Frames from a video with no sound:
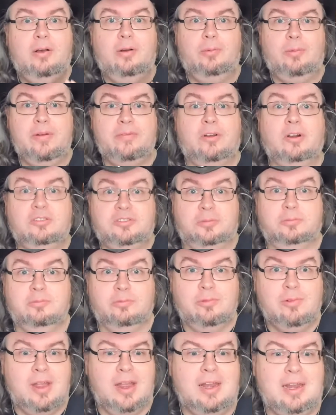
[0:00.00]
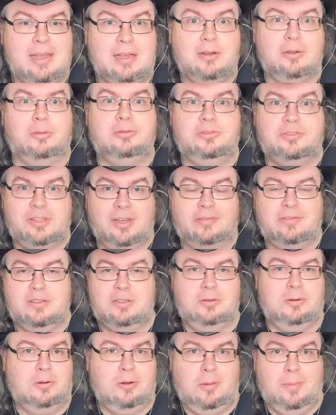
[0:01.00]
We've got some really cool stuff to
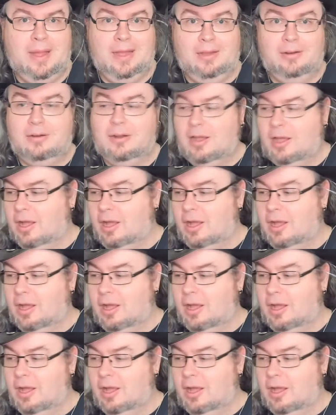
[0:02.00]
talk about.